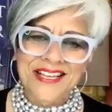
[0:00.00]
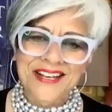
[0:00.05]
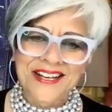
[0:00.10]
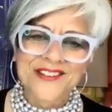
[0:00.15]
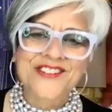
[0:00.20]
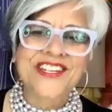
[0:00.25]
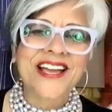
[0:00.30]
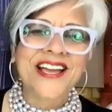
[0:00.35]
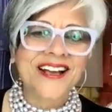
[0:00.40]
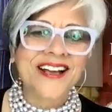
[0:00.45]

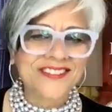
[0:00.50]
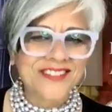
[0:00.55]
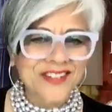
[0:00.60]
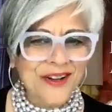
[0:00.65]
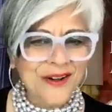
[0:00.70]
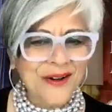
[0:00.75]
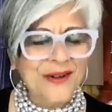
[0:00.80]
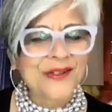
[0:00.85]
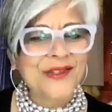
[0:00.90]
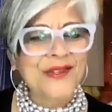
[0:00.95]
she has to
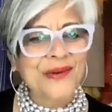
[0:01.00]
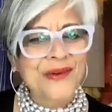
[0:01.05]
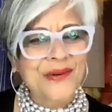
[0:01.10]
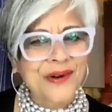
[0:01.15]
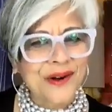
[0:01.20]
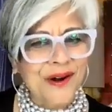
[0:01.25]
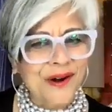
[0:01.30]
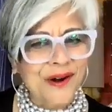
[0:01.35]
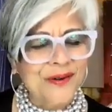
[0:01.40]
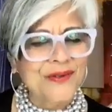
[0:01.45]
go through
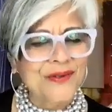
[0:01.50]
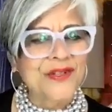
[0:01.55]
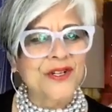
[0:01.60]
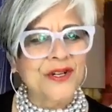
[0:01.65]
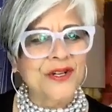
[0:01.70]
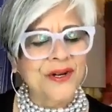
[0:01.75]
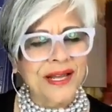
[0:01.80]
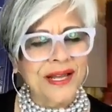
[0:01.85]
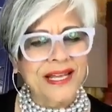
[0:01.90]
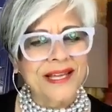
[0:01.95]
her own
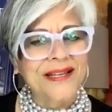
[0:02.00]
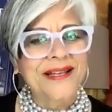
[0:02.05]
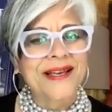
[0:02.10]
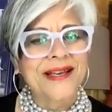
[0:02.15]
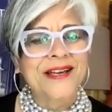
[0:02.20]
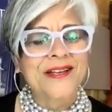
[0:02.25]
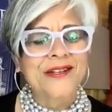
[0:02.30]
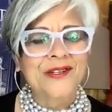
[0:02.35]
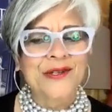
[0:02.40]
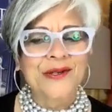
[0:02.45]
journey
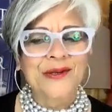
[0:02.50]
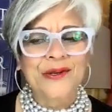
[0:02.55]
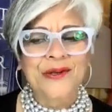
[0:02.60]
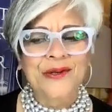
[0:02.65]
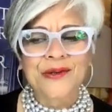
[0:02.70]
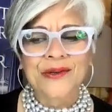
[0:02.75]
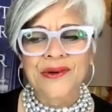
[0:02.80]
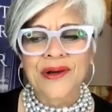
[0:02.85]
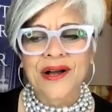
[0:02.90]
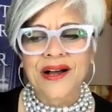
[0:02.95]

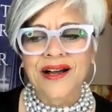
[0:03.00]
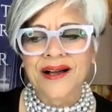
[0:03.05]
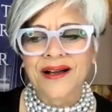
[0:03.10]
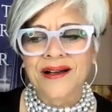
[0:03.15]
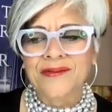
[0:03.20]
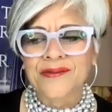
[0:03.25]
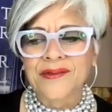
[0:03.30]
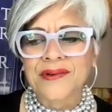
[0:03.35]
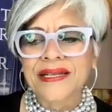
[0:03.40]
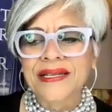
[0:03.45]
to
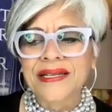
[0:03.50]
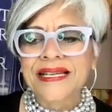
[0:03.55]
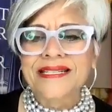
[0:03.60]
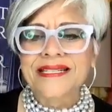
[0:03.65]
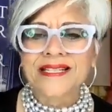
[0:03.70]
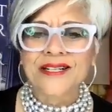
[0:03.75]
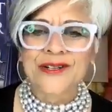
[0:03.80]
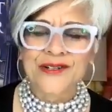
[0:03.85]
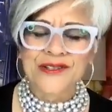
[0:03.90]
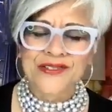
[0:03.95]

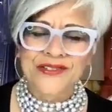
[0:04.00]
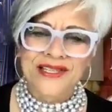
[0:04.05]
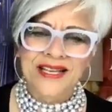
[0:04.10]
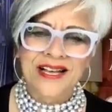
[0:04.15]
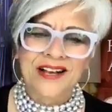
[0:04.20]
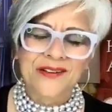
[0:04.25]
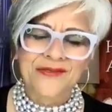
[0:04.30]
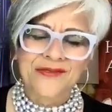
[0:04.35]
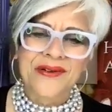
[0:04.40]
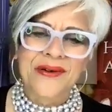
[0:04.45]
release
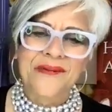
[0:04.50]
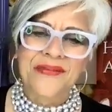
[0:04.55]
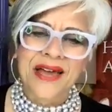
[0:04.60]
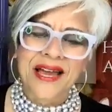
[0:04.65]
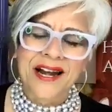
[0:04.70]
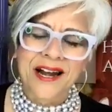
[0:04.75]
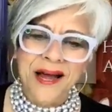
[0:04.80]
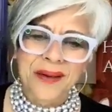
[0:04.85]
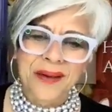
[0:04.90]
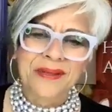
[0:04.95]
herself from
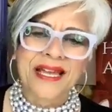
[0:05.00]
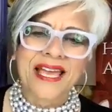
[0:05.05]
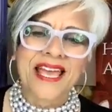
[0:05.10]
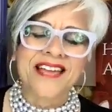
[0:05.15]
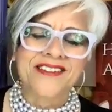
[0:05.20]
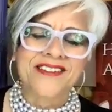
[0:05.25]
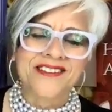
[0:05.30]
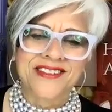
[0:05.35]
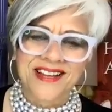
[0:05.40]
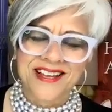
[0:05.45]
that
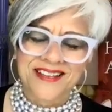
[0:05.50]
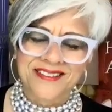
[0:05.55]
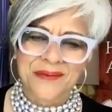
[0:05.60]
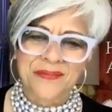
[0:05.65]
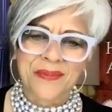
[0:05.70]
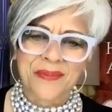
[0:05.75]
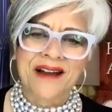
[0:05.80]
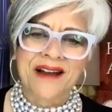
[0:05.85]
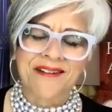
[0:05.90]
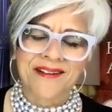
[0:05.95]
obligation as a
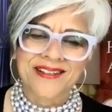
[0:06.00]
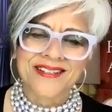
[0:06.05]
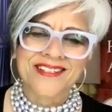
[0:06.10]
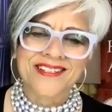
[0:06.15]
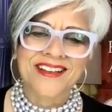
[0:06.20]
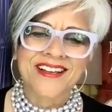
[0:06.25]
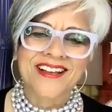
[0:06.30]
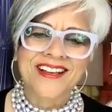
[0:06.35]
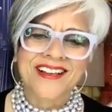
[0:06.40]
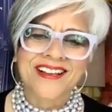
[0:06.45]
parent.
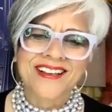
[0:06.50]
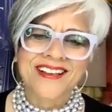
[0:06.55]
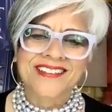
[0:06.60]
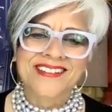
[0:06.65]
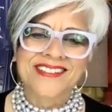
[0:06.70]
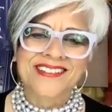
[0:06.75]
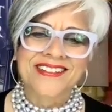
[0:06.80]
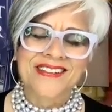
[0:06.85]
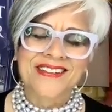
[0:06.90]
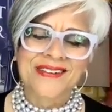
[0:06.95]

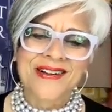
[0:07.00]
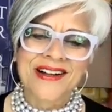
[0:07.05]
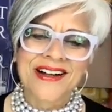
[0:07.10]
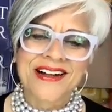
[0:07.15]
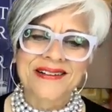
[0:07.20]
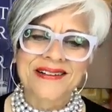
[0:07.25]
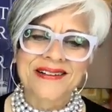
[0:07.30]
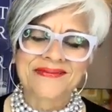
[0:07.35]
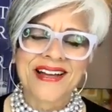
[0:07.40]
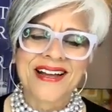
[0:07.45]
So
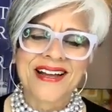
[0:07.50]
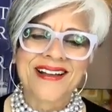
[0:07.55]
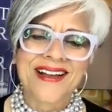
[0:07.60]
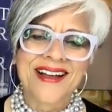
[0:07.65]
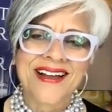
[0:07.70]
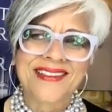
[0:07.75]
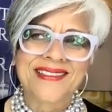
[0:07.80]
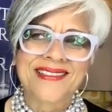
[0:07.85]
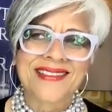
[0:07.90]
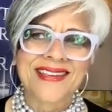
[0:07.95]

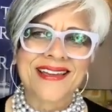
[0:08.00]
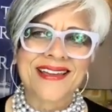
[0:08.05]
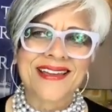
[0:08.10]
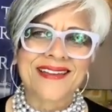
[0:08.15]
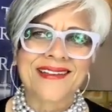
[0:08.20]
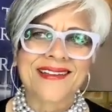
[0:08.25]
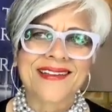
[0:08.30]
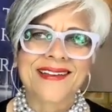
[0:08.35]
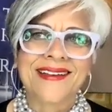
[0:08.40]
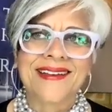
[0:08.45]
I
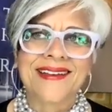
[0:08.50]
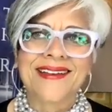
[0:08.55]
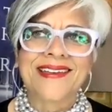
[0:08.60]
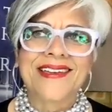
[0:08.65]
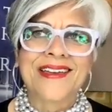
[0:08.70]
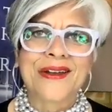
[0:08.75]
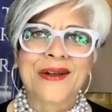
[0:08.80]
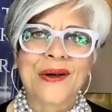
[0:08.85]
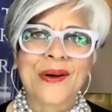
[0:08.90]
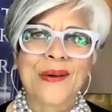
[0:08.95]
think,
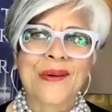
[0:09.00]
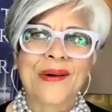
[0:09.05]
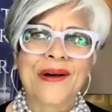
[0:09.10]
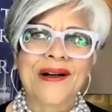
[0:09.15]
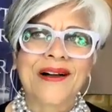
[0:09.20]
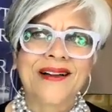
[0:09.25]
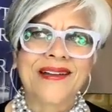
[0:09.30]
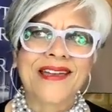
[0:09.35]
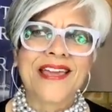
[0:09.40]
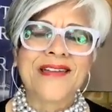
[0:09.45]

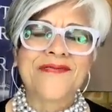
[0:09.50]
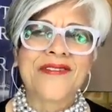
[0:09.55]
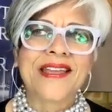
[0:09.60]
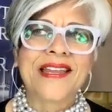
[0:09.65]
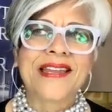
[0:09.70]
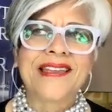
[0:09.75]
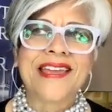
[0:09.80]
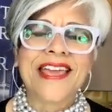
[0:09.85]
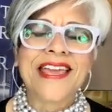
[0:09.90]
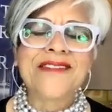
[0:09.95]

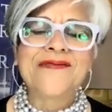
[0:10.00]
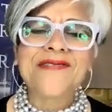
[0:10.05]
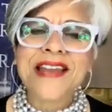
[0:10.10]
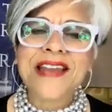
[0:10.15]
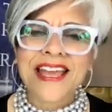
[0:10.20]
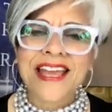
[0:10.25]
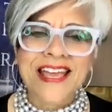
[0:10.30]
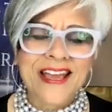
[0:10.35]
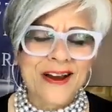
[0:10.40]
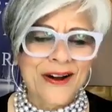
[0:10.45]
even
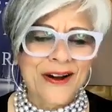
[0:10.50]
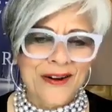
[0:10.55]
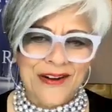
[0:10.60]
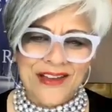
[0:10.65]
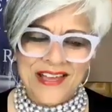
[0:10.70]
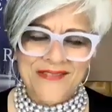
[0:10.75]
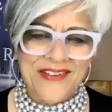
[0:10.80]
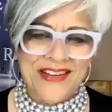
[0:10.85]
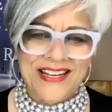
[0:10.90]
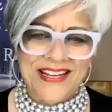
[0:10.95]
here,
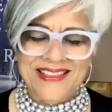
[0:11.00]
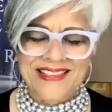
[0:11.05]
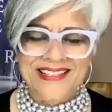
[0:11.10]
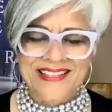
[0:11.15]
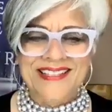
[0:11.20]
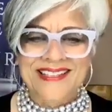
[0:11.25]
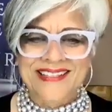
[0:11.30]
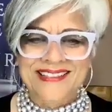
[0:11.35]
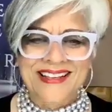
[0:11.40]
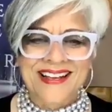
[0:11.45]
even in
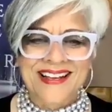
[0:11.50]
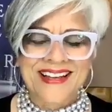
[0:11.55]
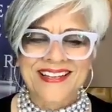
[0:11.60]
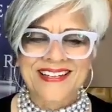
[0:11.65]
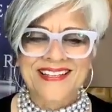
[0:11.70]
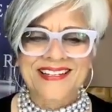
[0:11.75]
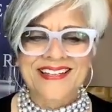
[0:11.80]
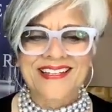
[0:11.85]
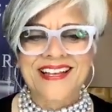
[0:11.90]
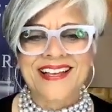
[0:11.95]
this
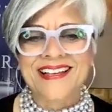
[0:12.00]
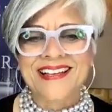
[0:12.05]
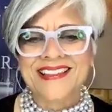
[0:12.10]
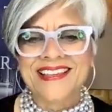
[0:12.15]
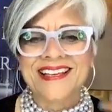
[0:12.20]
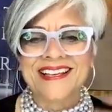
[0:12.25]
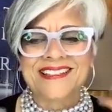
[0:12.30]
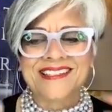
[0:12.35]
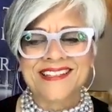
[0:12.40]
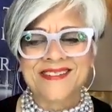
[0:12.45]
society today, I
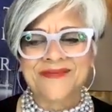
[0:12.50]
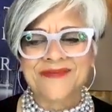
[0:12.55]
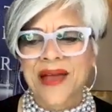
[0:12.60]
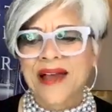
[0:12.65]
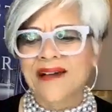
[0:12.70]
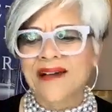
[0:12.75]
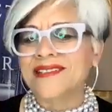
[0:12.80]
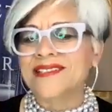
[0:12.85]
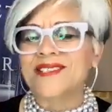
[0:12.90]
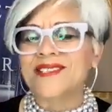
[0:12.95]
think
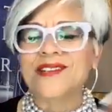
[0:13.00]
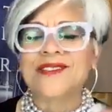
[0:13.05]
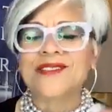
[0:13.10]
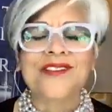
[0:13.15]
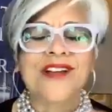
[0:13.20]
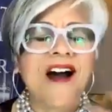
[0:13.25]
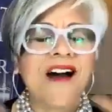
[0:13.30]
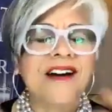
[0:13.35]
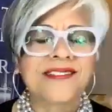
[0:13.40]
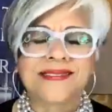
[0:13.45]
parents
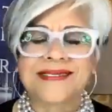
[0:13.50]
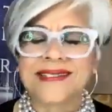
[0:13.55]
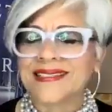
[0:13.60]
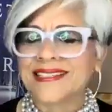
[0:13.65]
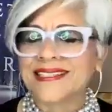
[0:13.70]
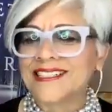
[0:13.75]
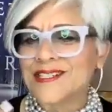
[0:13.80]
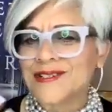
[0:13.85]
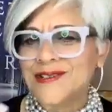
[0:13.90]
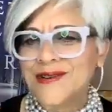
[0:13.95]

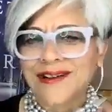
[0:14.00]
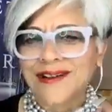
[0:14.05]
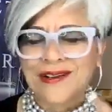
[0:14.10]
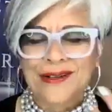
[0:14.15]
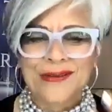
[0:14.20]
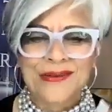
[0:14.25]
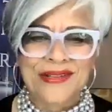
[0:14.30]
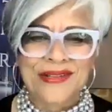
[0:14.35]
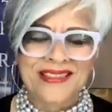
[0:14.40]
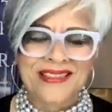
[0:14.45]
constantly
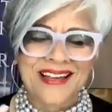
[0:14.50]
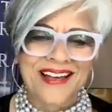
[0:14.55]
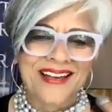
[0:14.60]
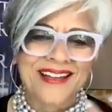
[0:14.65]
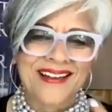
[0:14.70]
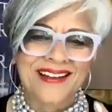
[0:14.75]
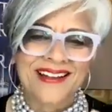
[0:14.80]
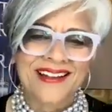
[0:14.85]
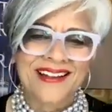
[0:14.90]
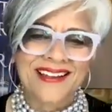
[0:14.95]
struggle with
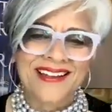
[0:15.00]
that